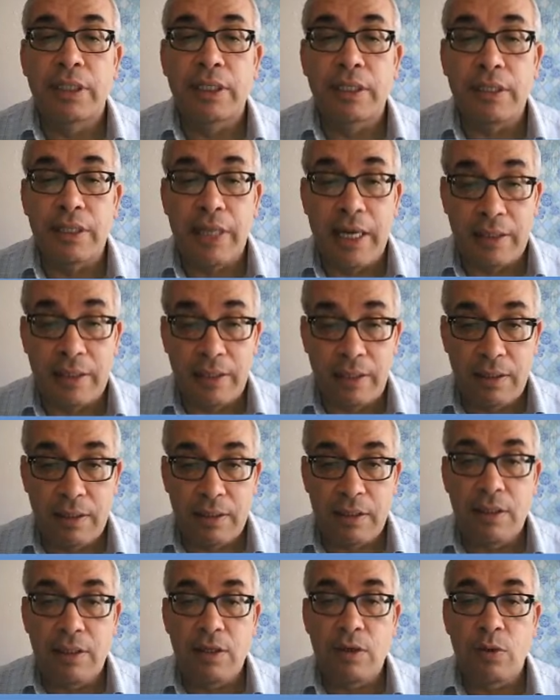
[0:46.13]
Yes,
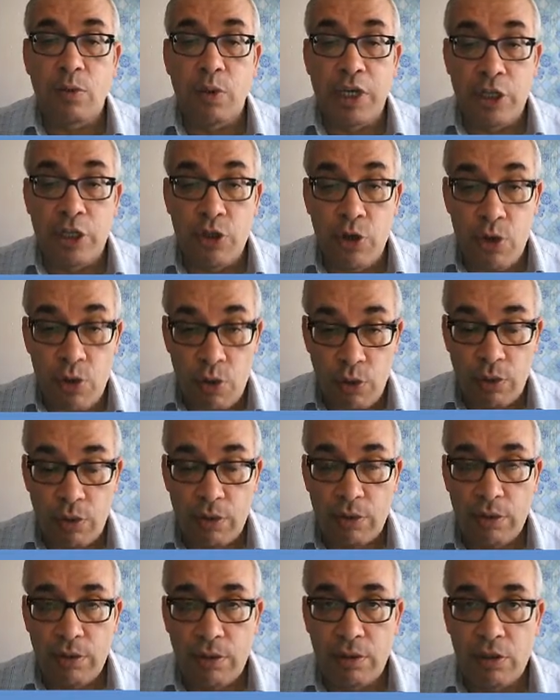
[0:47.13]
we do.
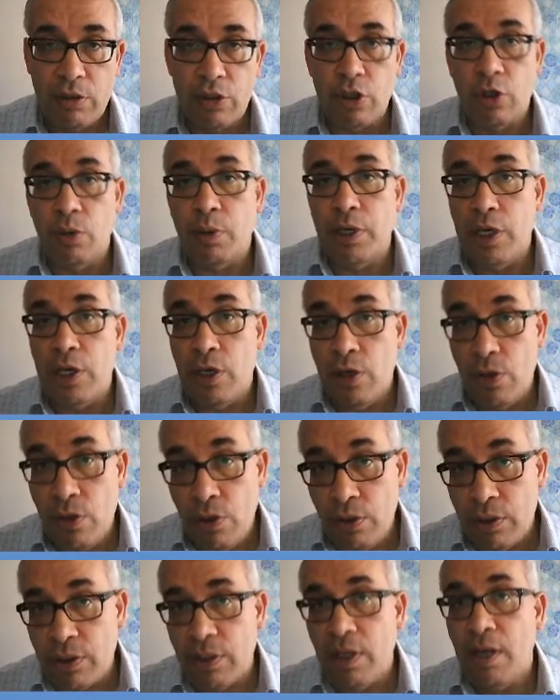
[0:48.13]
So we
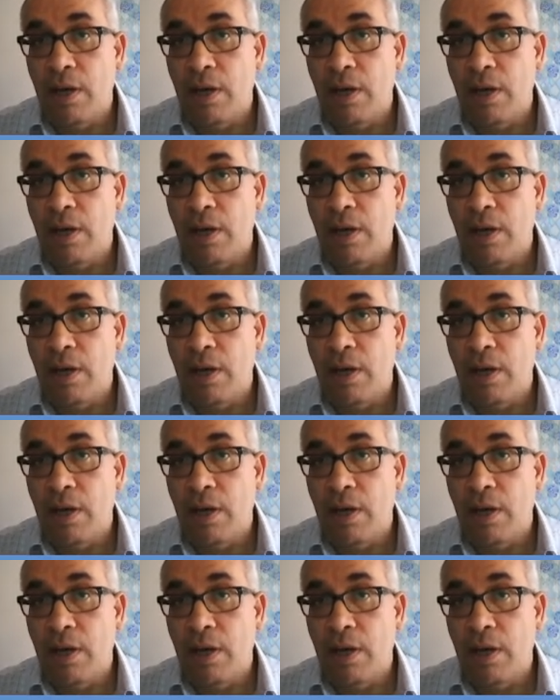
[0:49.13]
use